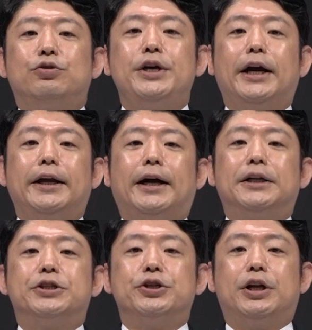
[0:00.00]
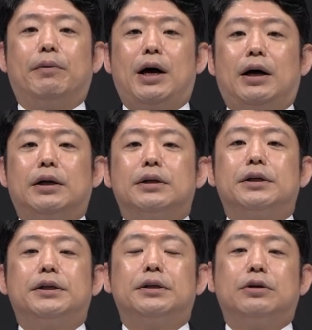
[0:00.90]
Sales
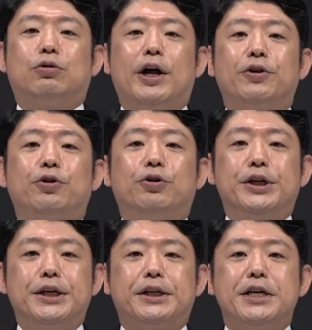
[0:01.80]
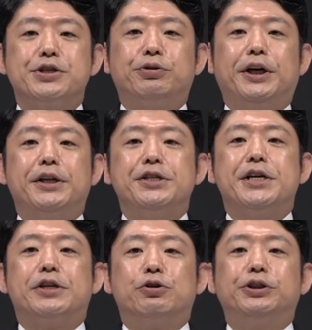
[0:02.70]
are growing
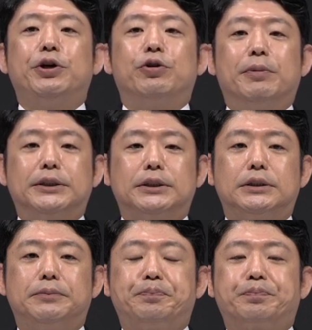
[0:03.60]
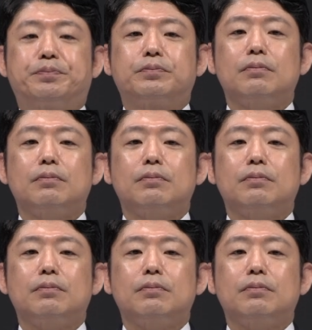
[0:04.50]
steadily, as you can see.